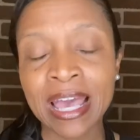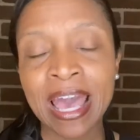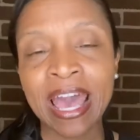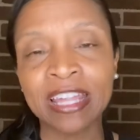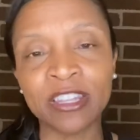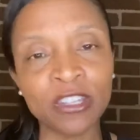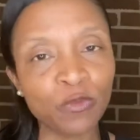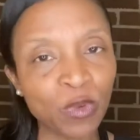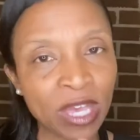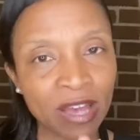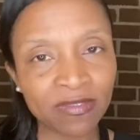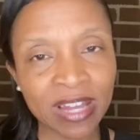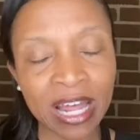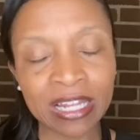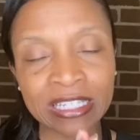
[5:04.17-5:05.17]
we have
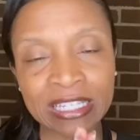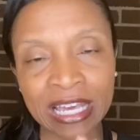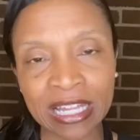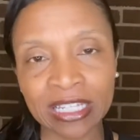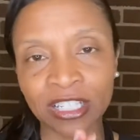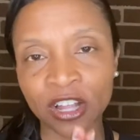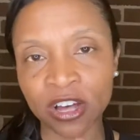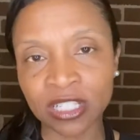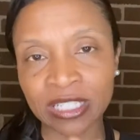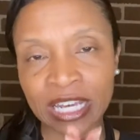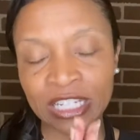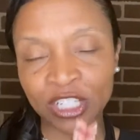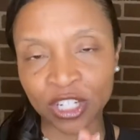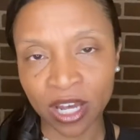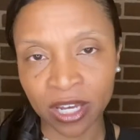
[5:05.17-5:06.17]
not yet lost a
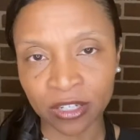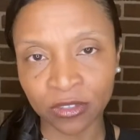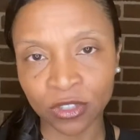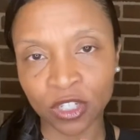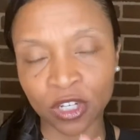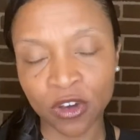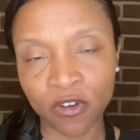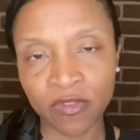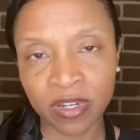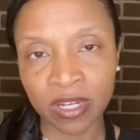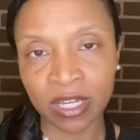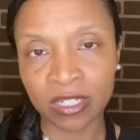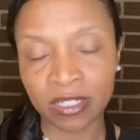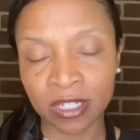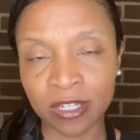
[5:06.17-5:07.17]
child to
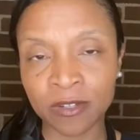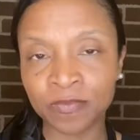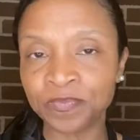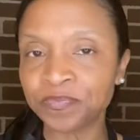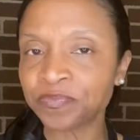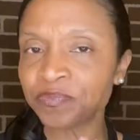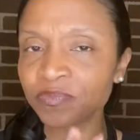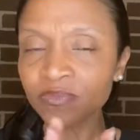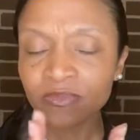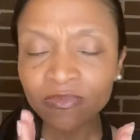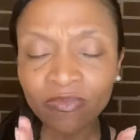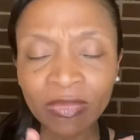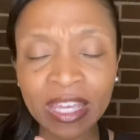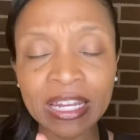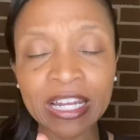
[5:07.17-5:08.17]
COVID-19.
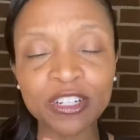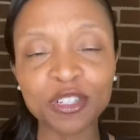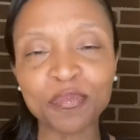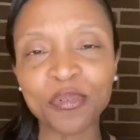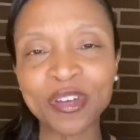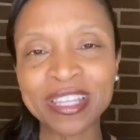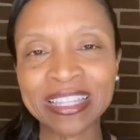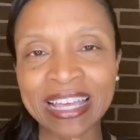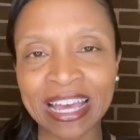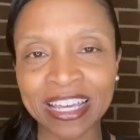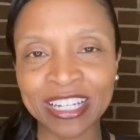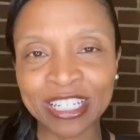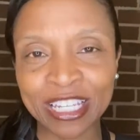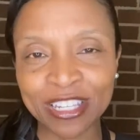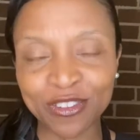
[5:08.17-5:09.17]
And I just pray that that
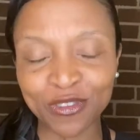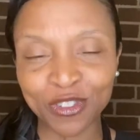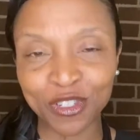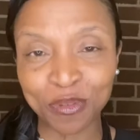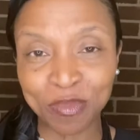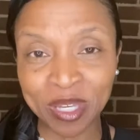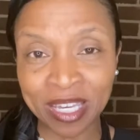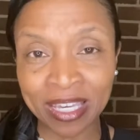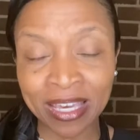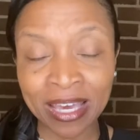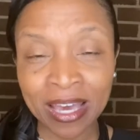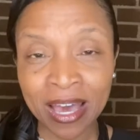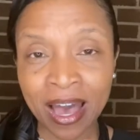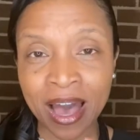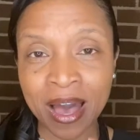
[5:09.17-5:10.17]
continues to be
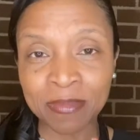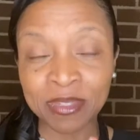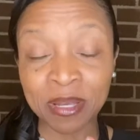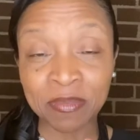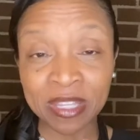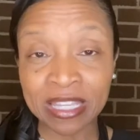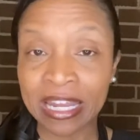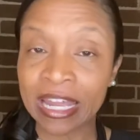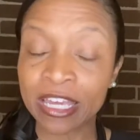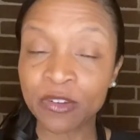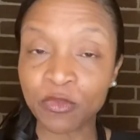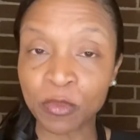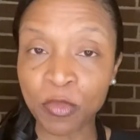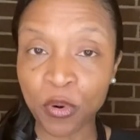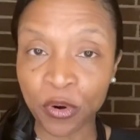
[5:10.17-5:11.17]
something that I can
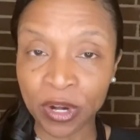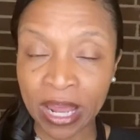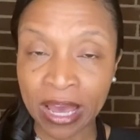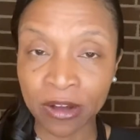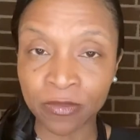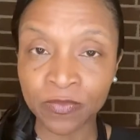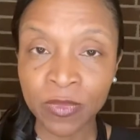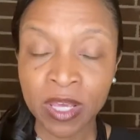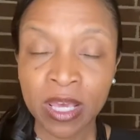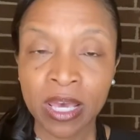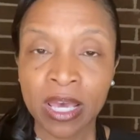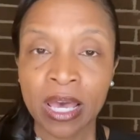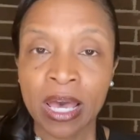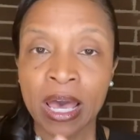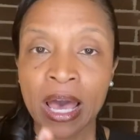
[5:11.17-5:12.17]
report out.
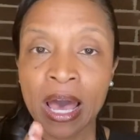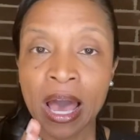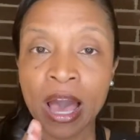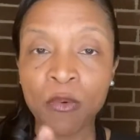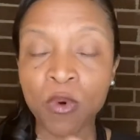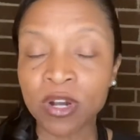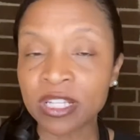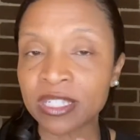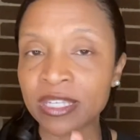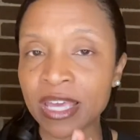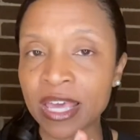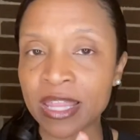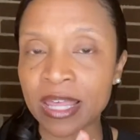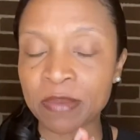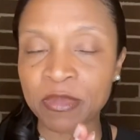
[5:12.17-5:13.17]
I want to say
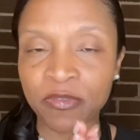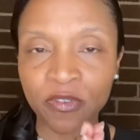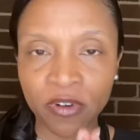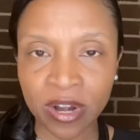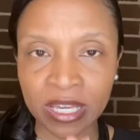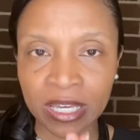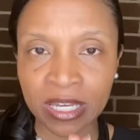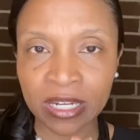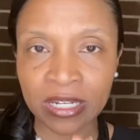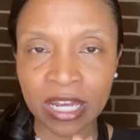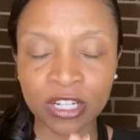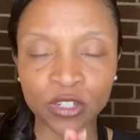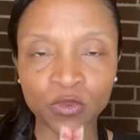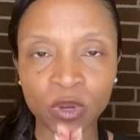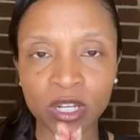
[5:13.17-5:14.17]
that before I end, I
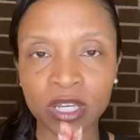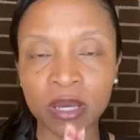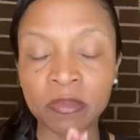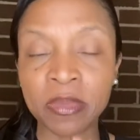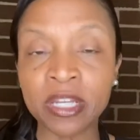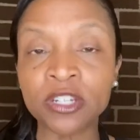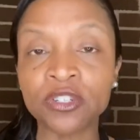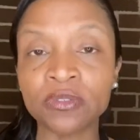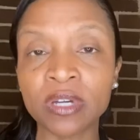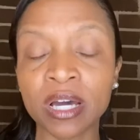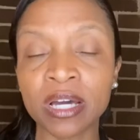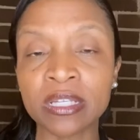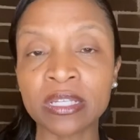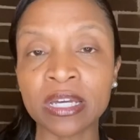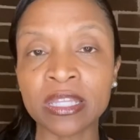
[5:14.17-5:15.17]
just want to commend you
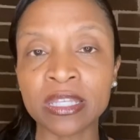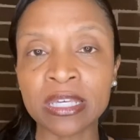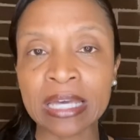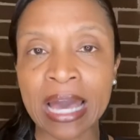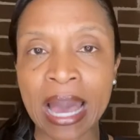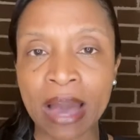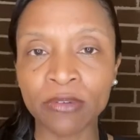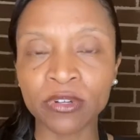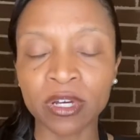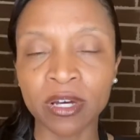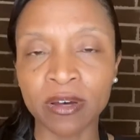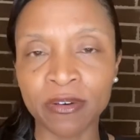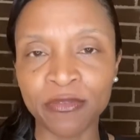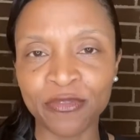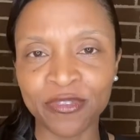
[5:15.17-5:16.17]
guys. I think out
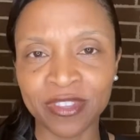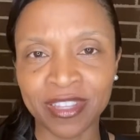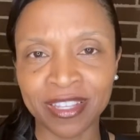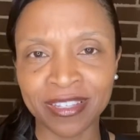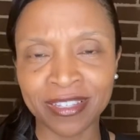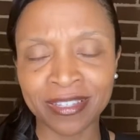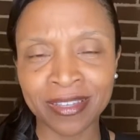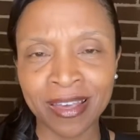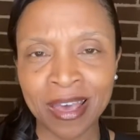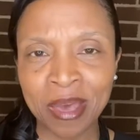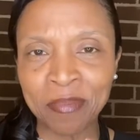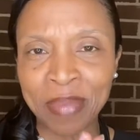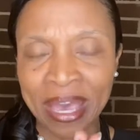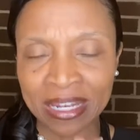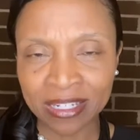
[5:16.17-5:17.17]
of this
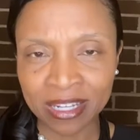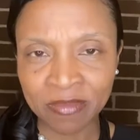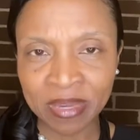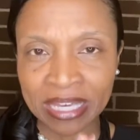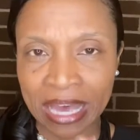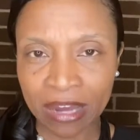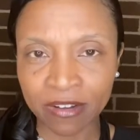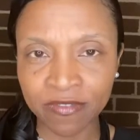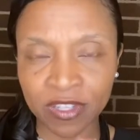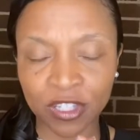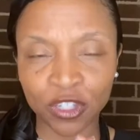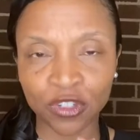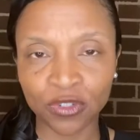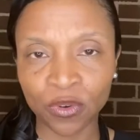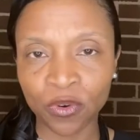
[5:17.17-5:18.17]
pandemic, out of this
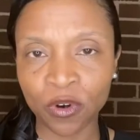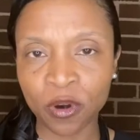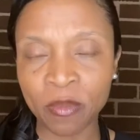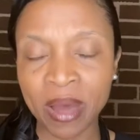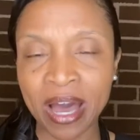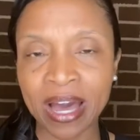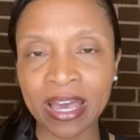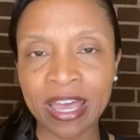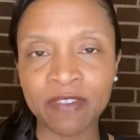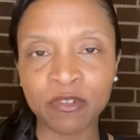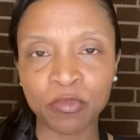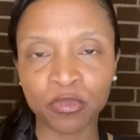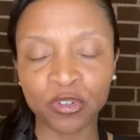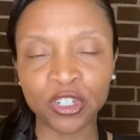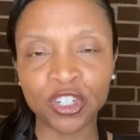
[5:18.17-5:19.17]
storm, I have
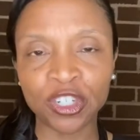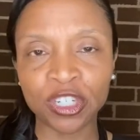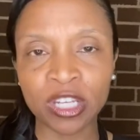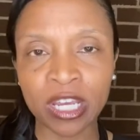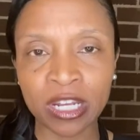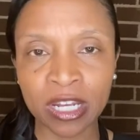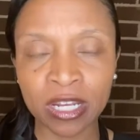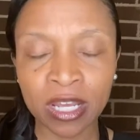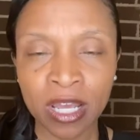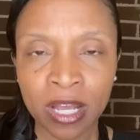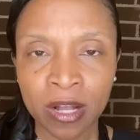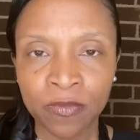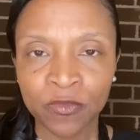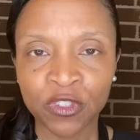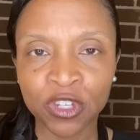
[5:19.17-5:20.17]
appreciated
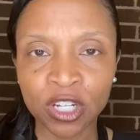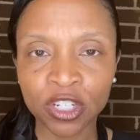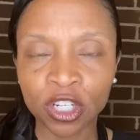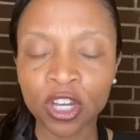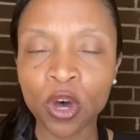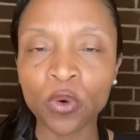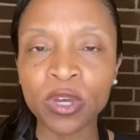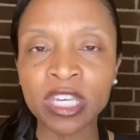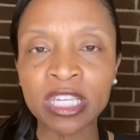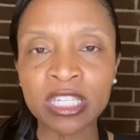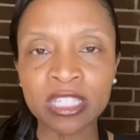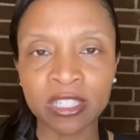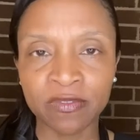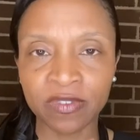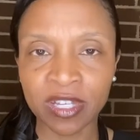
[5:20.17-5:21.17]
such a
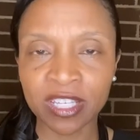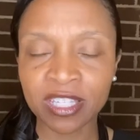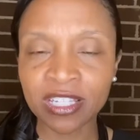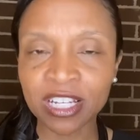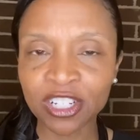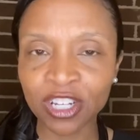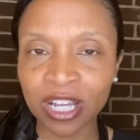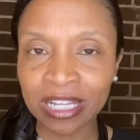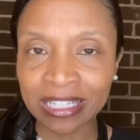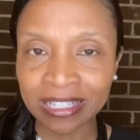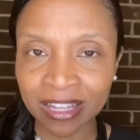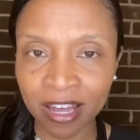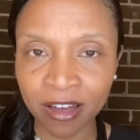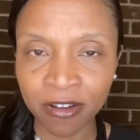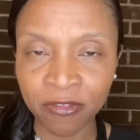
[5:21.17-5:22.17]
cohesiveness, such a
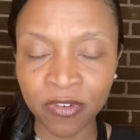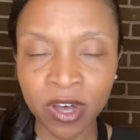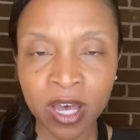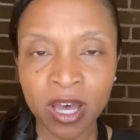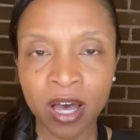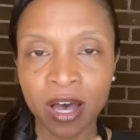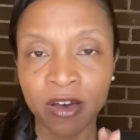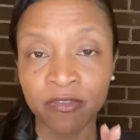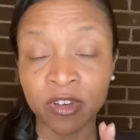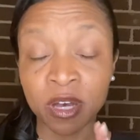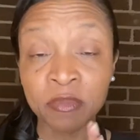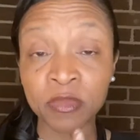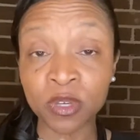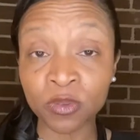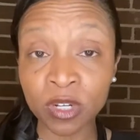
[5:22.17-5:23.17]
love of
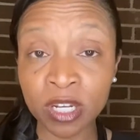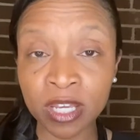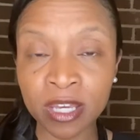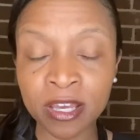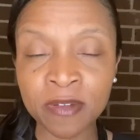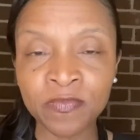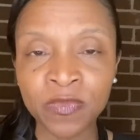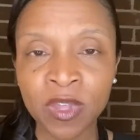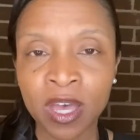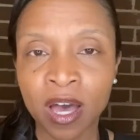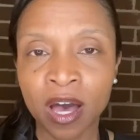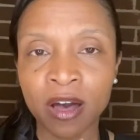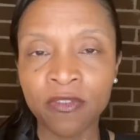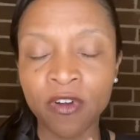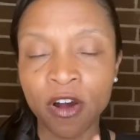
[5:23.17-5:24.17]
community,
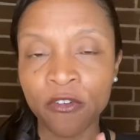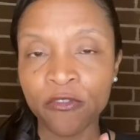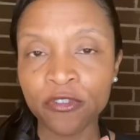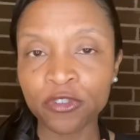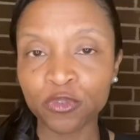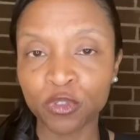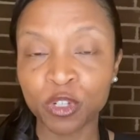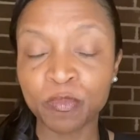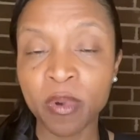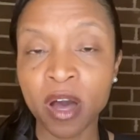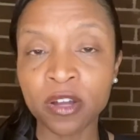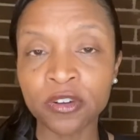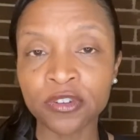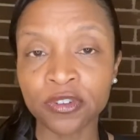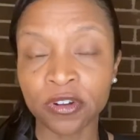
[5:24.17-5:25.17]
of our first
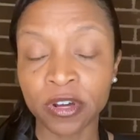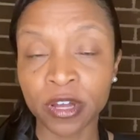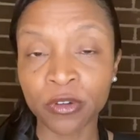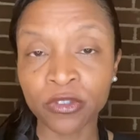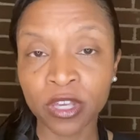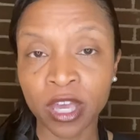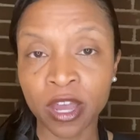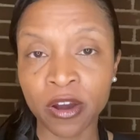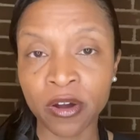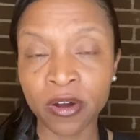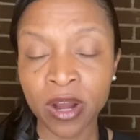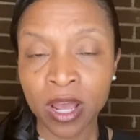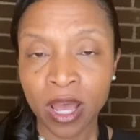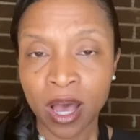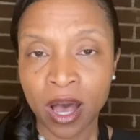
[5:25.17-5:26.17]
responders, our healthcare
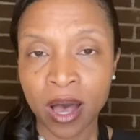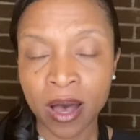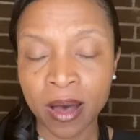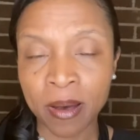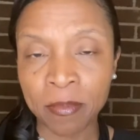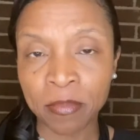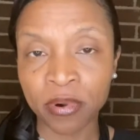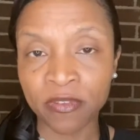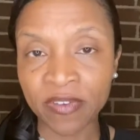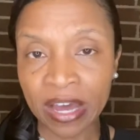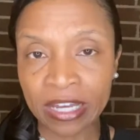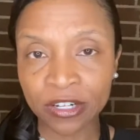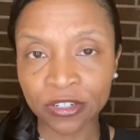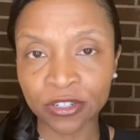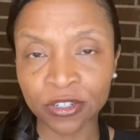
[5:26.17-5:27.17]

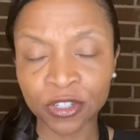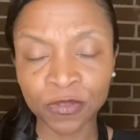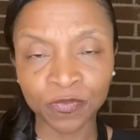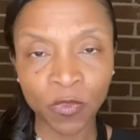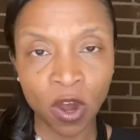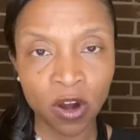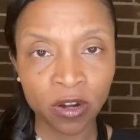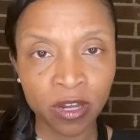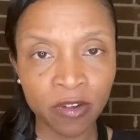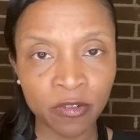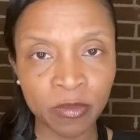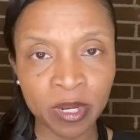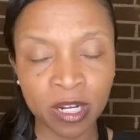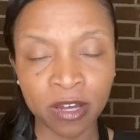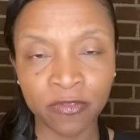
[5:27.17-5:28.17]
providers, our
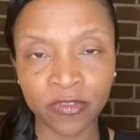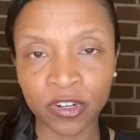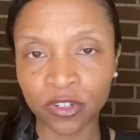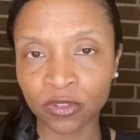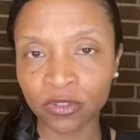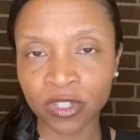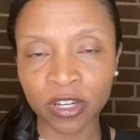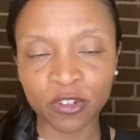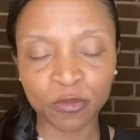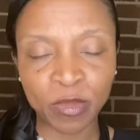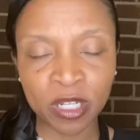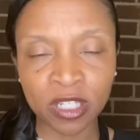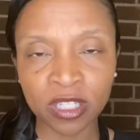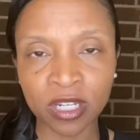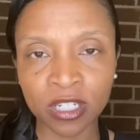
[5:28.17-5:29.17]
government officials. There's been
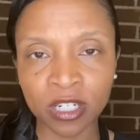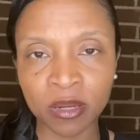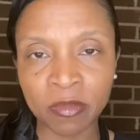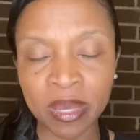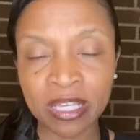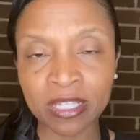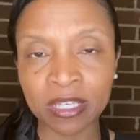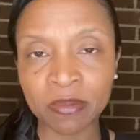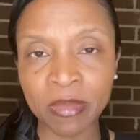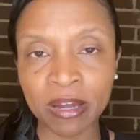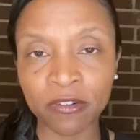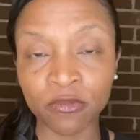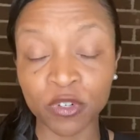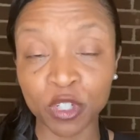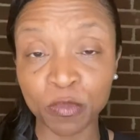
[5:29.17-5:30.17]
such an amazing amount of
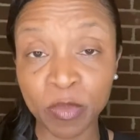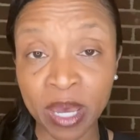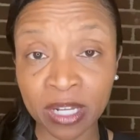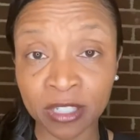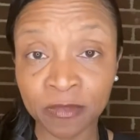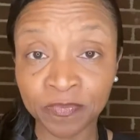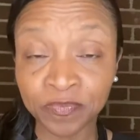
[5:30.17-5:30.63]
respect,